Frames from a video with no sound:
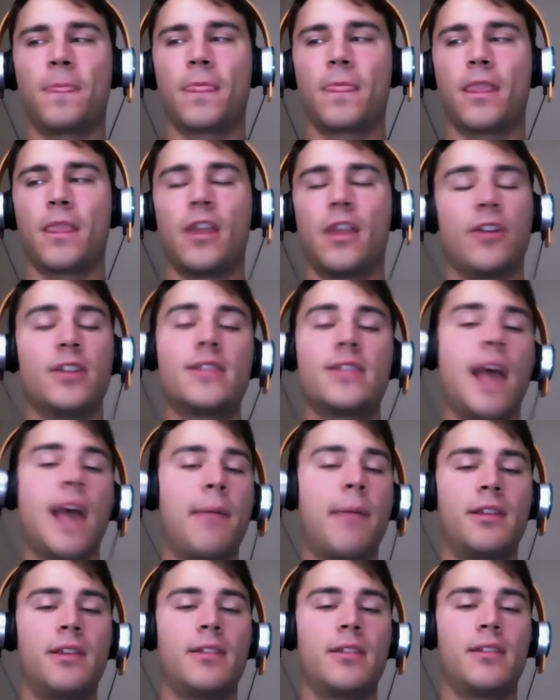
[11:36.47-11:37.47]
You know, he just
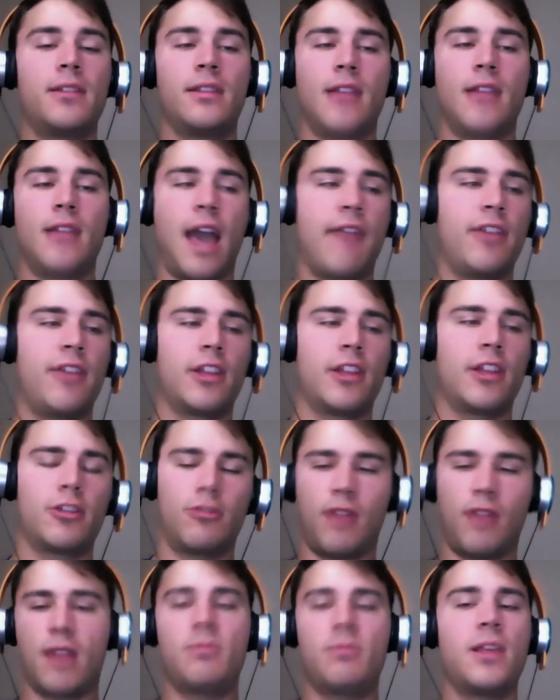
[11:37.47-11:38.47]
happened to have an
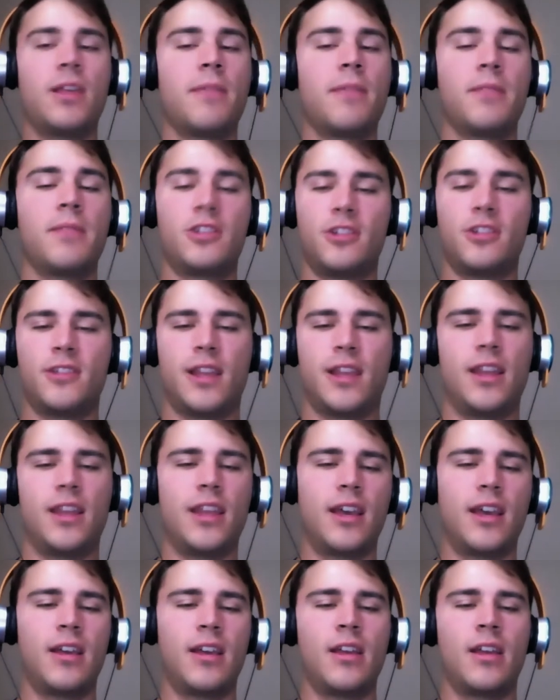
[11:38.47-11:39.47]
incredibly ambitious
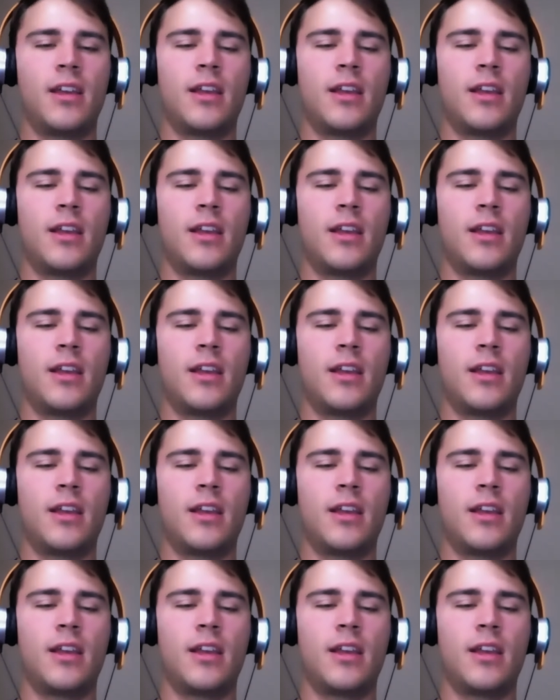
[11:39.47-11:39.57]
idea,